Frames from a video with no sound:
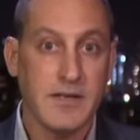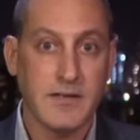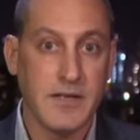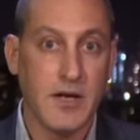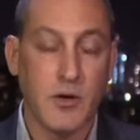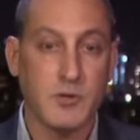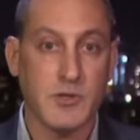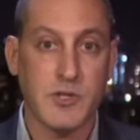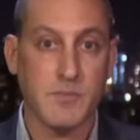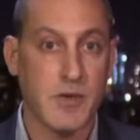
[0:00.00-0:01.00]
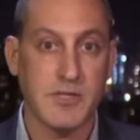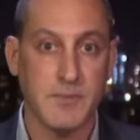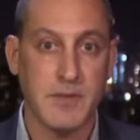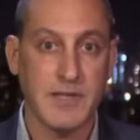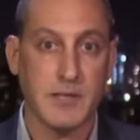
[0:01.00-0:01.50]
you know, the
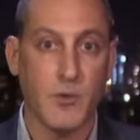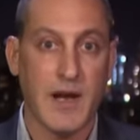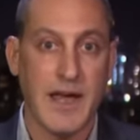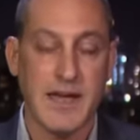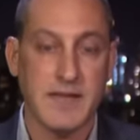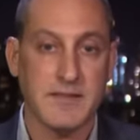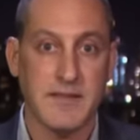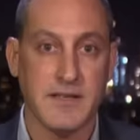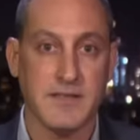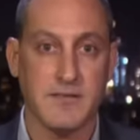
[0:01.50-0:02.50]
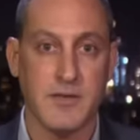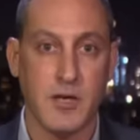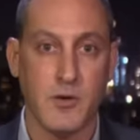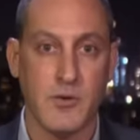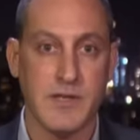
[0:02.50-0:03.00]
responsibility will lie at, at you
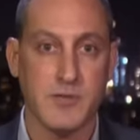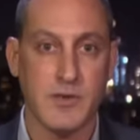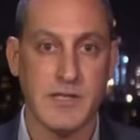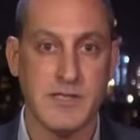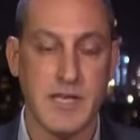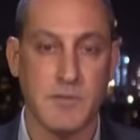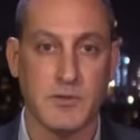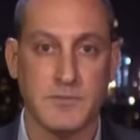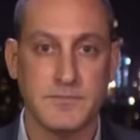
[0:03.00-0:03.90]
know Israel's table.